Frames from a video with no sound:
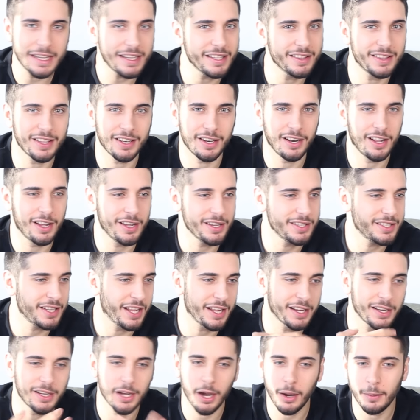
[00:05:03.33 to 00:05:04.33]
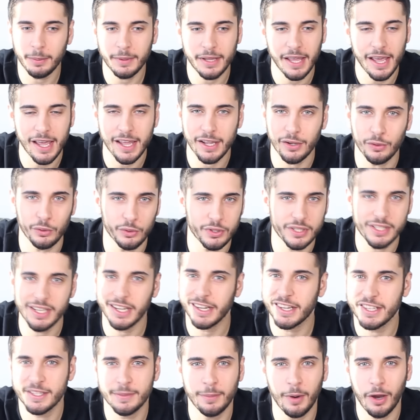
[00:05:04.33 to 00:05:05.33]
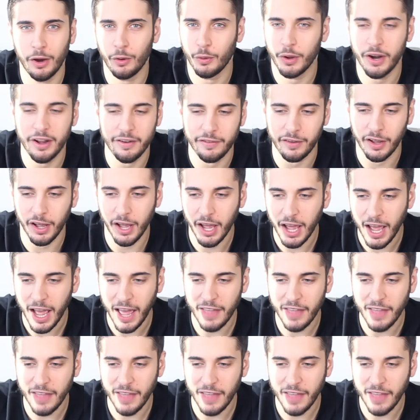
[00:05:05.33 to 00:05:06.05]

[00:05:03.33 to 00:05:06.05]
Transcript: eat the last like cupcake or Snickers bar or whatever,